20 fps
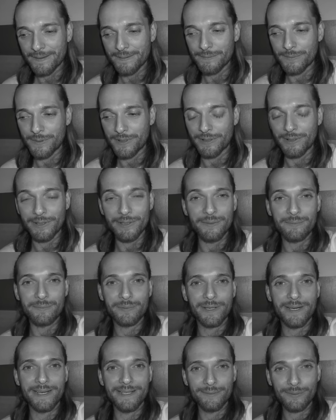with a lot of
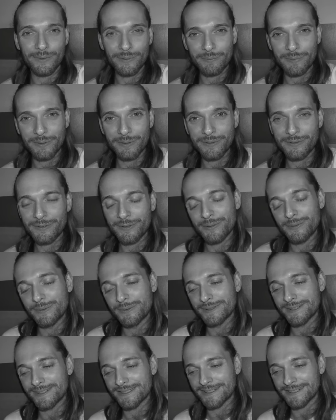prayer will pull through
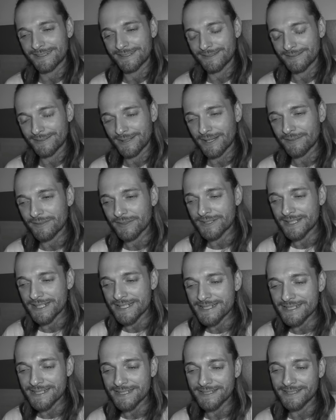and they'll have a
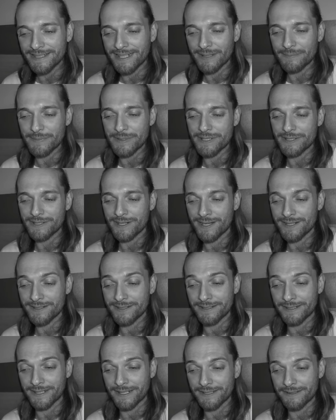decent and happy start
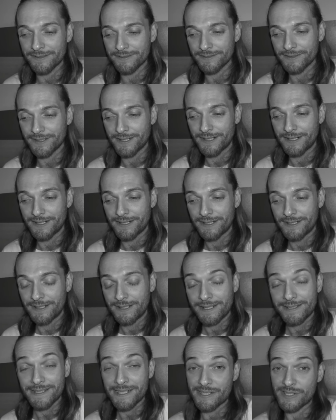in life.
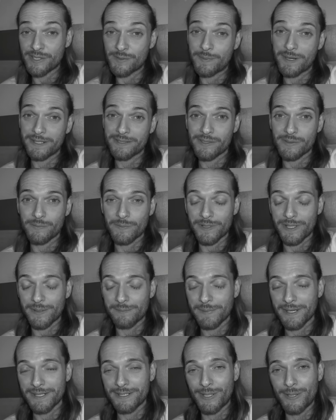And I suspect some of them
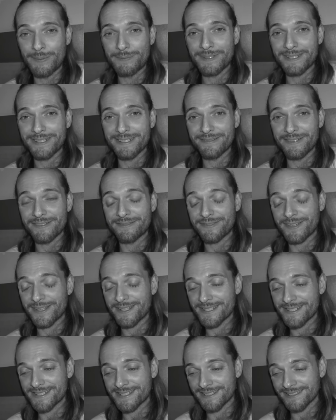might come to live at
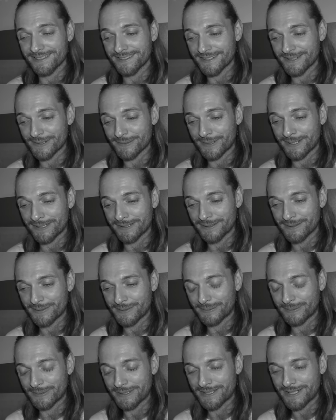Feather's Tail as well,
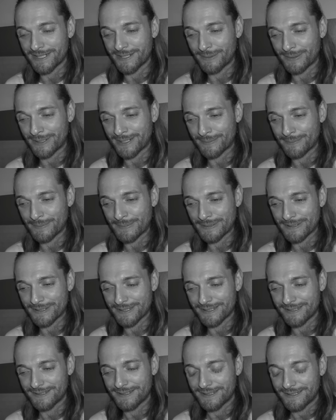so we'll see what
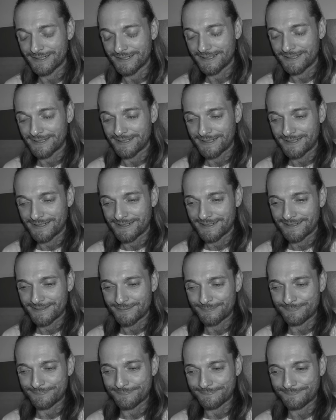
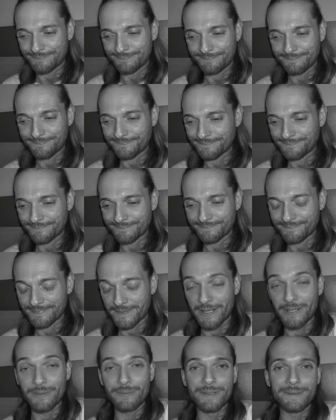happens.
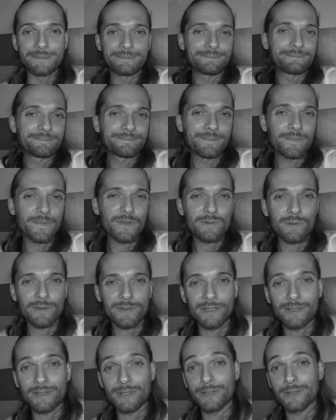Anyway, just
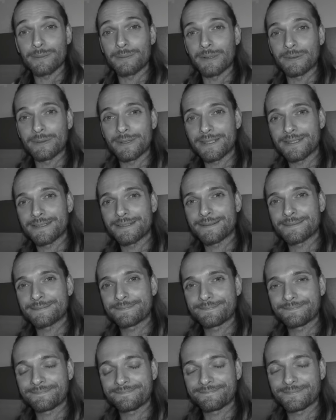wanted to talk about
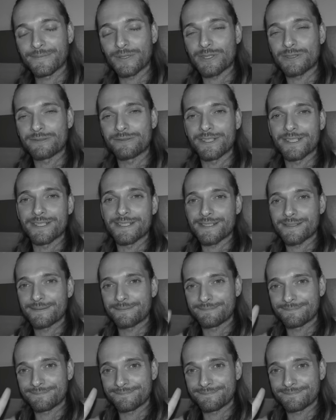it. Much love, guys.